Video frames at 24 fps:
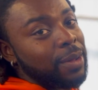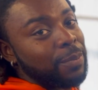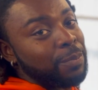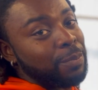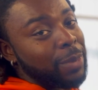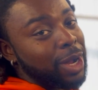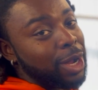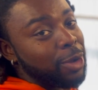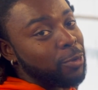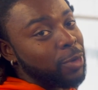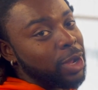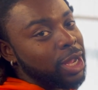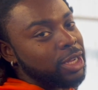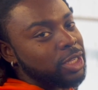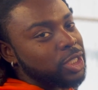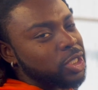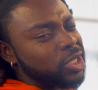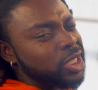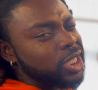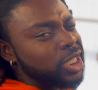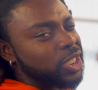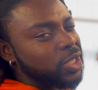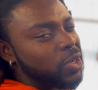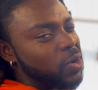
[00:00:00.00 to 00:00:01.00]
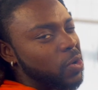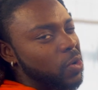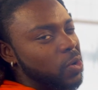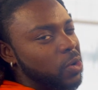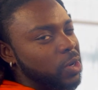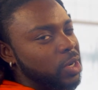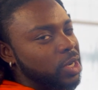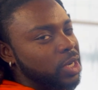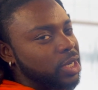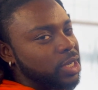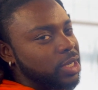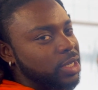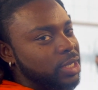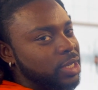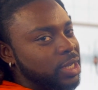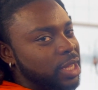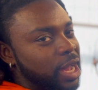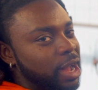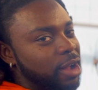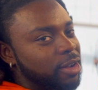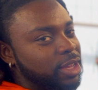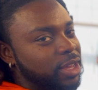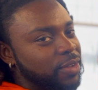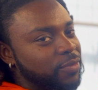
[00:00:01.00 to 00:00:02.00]
My wager is on,
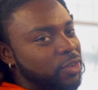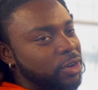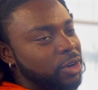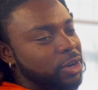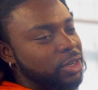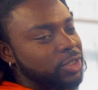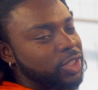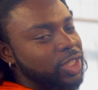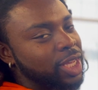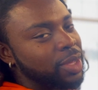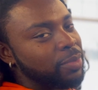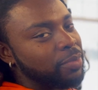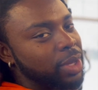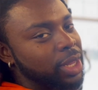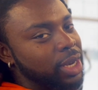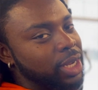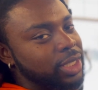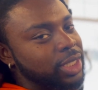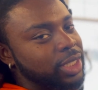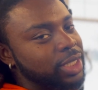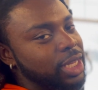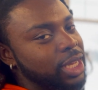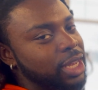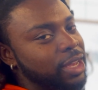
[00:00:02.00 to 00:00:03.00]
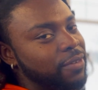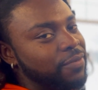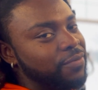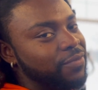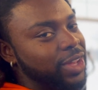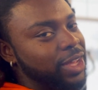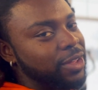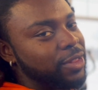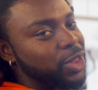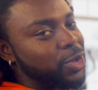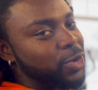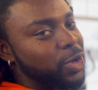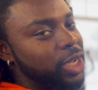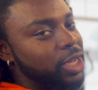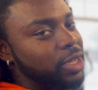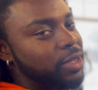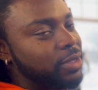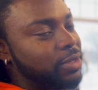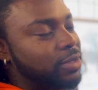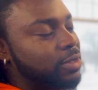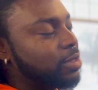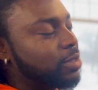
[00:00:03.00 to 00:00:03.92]
I'll give her 10 minutes to hit V3.